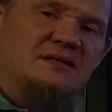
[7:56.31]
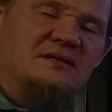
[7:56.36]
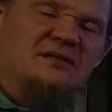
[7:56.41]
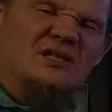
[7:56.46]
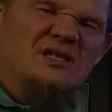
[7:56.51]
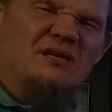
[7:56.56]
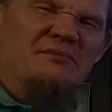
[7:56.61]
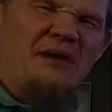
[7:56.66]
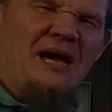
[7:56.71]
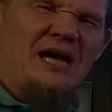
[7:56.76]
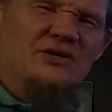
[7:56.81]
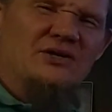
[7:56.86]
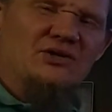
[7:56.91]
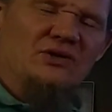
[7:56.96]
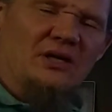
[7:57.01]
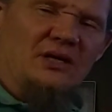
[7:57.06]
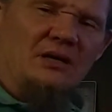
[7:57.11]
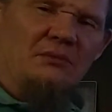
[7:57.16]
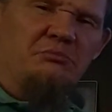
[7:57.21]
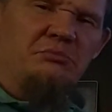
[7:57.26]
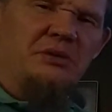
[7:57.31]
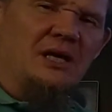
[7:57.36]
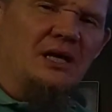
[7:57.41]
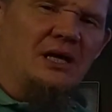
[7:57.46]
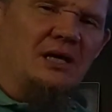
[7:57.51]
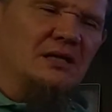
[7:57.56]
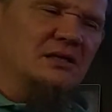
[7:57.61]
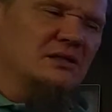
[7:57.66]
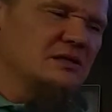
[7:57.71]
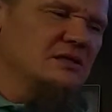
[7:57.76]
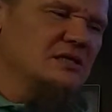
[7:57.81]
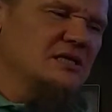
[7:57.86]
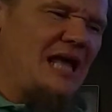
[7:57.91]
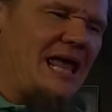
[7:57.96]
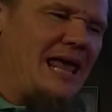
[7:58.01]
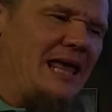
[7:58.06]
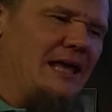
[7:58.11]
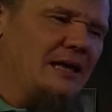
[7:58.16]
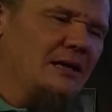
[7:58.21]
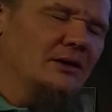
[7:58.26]
Just imagine like a big
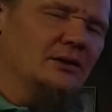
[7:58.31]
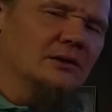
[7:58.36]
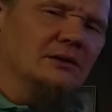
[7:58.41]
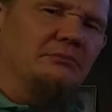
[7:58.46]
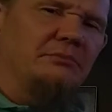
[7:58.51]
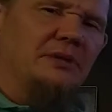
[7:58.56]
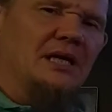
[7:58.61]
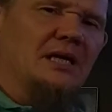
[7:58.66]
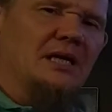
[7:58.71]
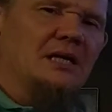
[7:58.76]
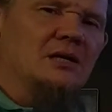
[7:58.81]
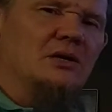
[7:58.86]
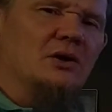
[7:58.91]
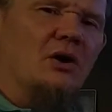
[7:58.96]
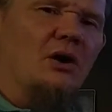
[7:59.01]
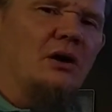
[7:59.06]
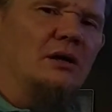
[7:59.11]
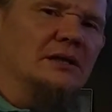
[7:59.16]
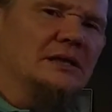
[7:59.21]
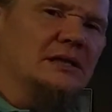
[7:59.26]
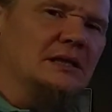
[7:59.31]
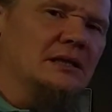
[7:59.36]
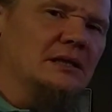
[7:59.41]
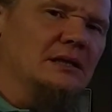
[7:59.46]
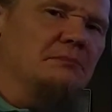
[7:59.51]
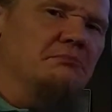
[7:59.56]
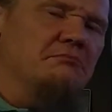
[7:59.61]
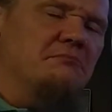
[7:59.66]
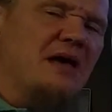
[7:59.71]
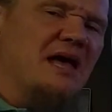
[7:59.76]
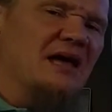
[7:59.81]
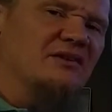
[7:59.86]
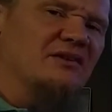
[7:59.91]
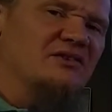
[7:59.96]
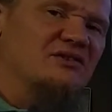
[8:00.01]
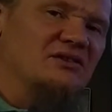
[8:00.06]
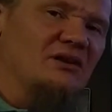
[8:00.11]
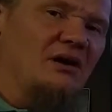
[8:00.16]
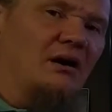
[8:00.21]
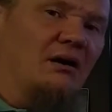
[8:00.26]
tangle, a big gnarly
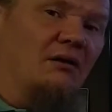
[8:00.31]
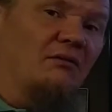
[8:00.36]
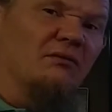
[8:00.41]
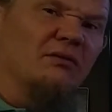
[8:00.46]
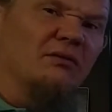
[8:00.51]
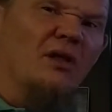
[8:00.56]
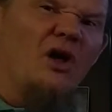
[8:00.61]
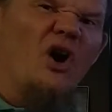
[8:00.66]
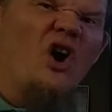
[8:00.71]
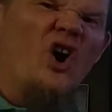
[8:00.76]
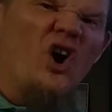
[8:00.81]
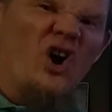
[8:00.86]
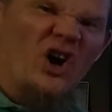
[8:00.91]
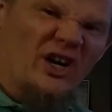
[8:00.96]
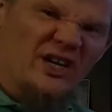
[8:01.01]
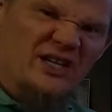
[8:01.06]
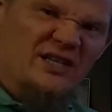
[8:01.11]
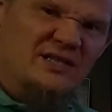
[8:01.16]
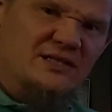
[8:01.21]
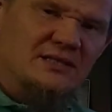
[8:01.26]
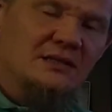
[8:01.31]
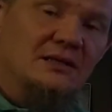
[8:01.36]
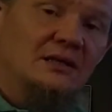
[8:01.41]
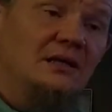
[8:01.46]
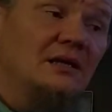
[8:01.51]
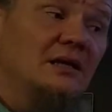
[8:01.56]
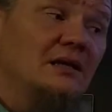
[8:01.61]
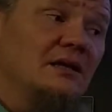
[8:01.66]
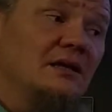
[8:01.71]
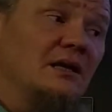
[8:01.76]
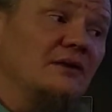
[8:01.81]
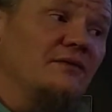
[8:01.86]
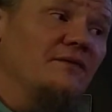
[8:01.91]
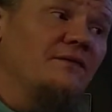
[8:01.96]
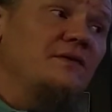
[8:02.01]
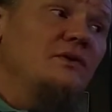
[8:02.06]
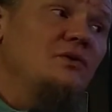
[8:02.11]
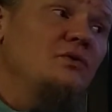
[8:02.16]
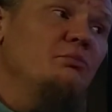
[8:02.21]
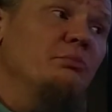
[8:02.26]
mess of logs that a
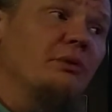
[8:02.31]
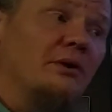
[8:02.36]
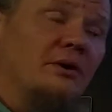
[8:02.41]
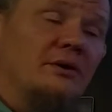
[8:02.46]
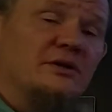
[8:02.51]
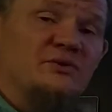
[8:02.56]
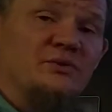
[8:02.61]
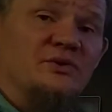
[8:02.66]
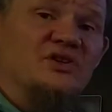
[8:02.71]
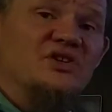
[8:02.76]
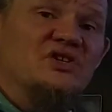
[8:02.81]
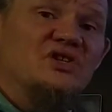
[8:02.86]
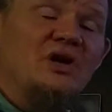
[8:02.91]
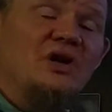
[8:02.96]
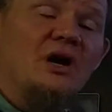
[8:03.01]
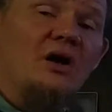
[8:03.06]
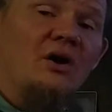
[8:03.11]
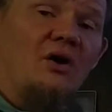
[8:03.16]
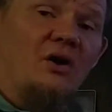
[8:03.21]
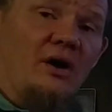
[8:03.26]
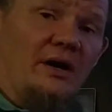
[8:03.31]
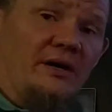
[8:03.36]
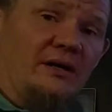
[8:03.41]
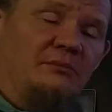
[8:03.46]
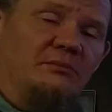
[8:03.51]
few birds were stuck on, and